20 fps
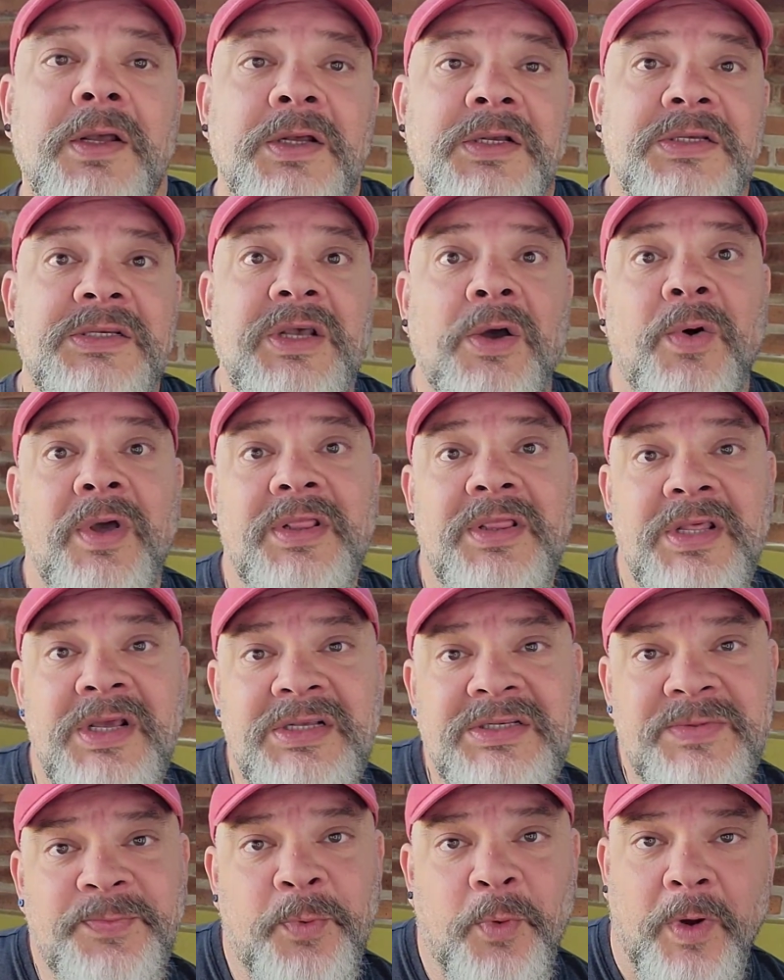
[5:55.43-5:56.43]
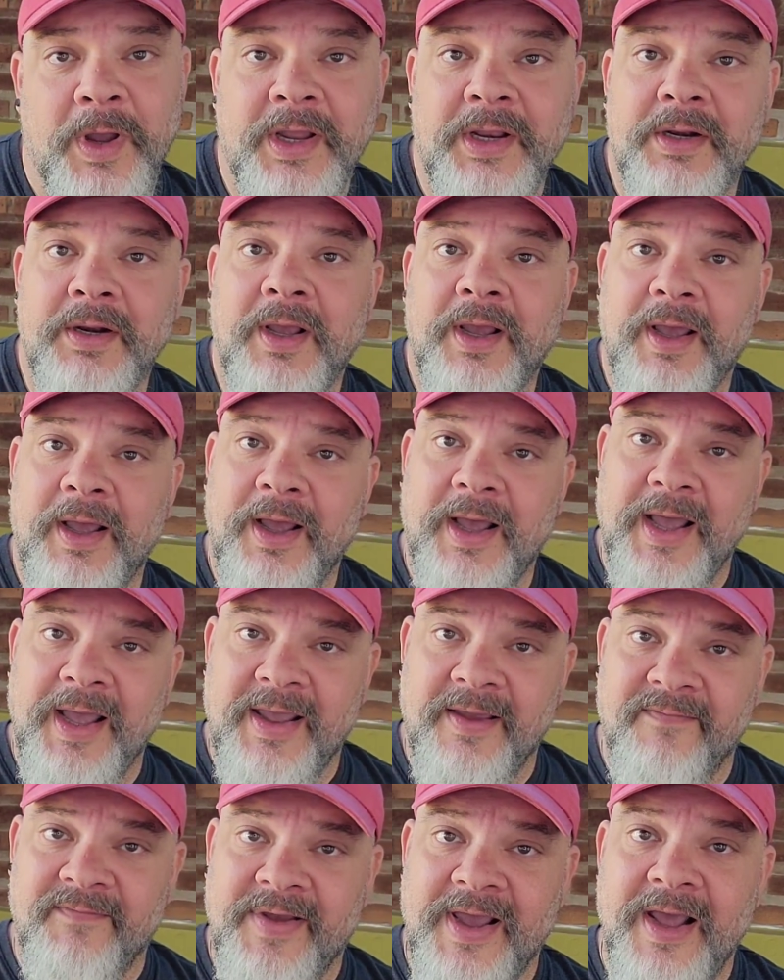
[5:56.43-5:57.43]
So at this point,
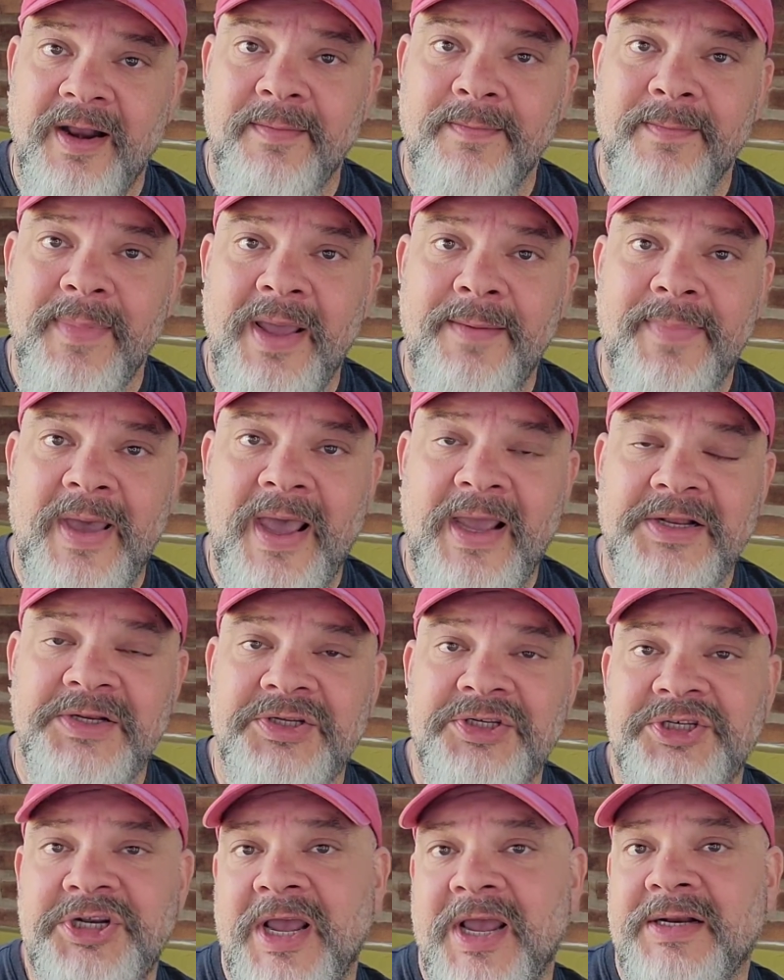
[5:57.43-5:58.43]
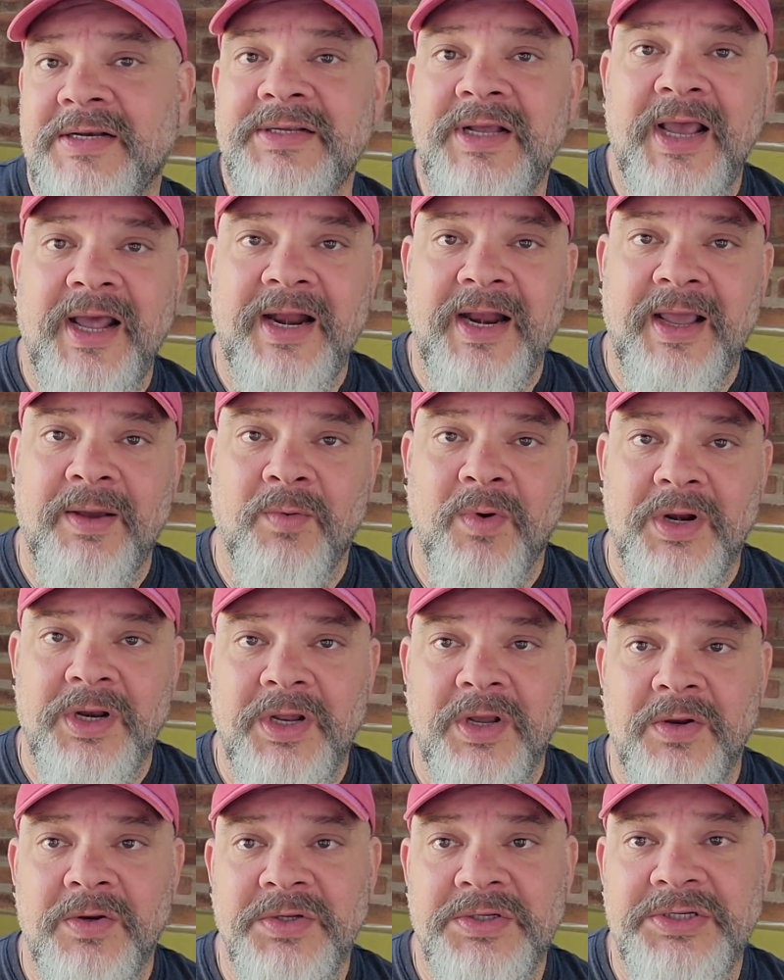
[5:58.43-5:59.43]
I have gotten my bags checked and I want
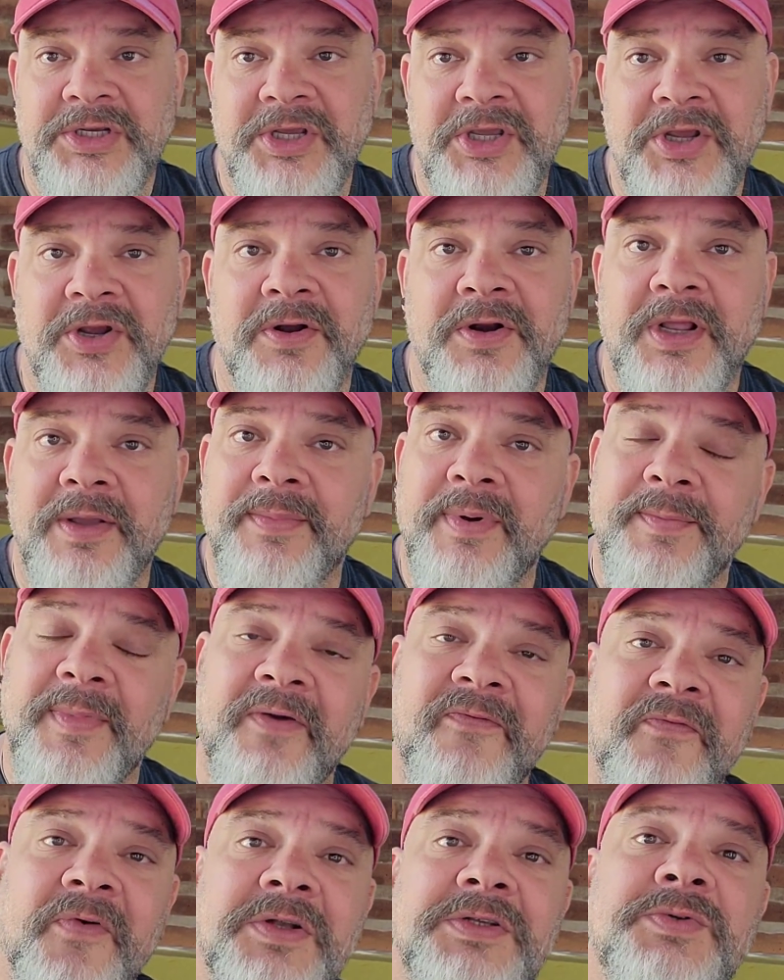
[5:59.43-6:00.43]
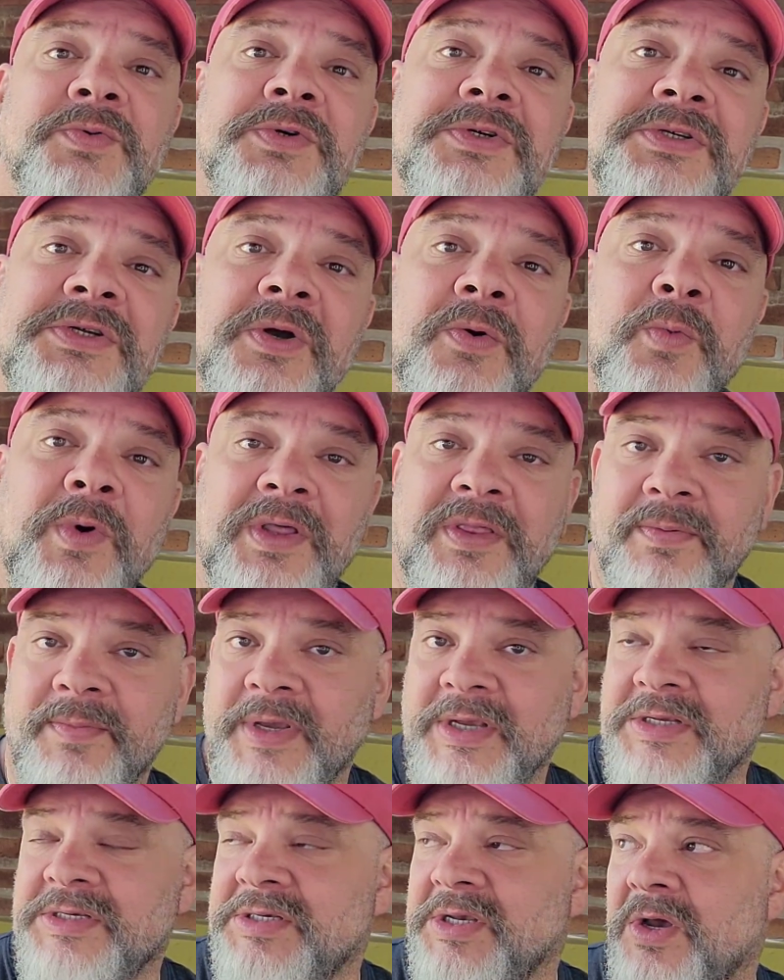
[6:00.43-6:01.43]
to go to security, but my friends were still with
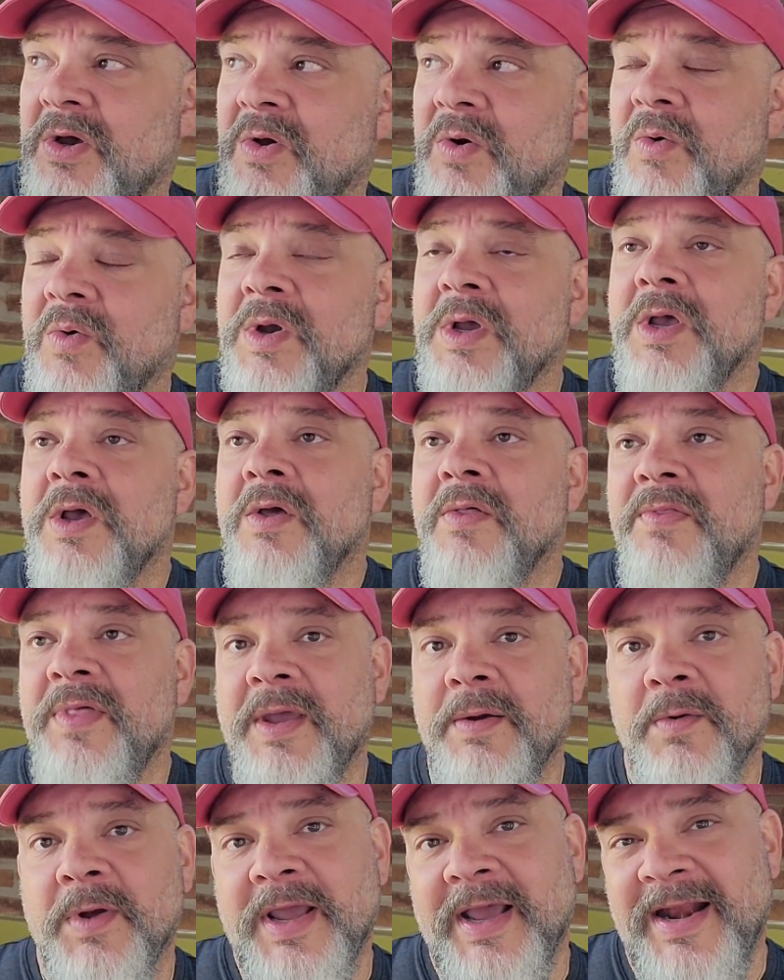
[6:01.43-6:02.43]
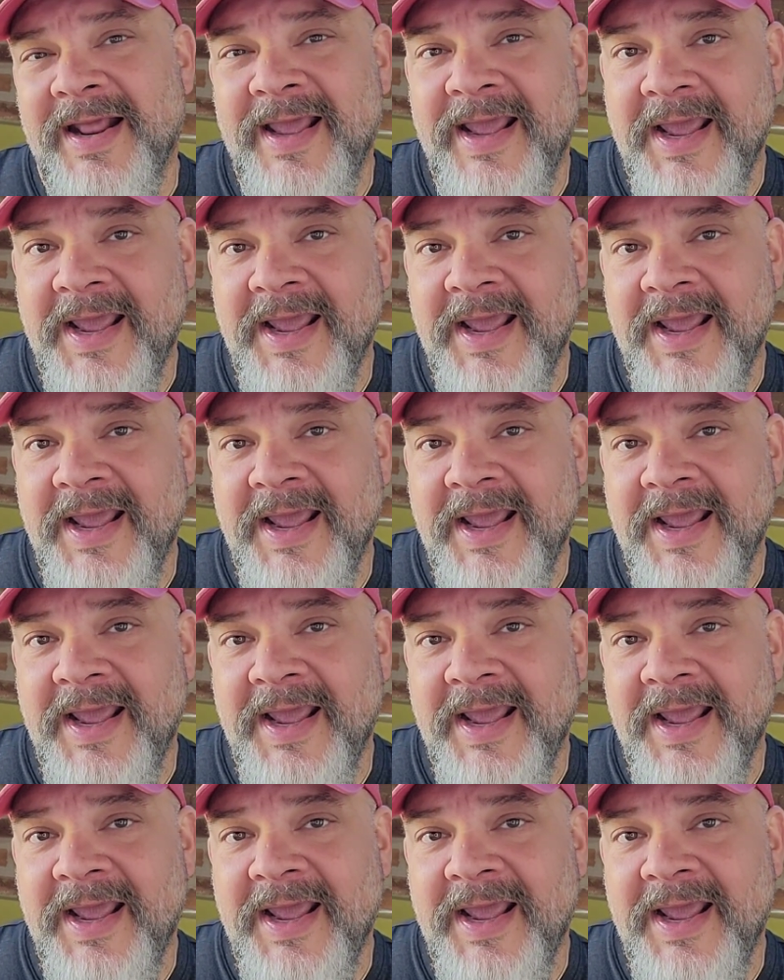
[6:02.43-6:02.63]
me. So they were kind of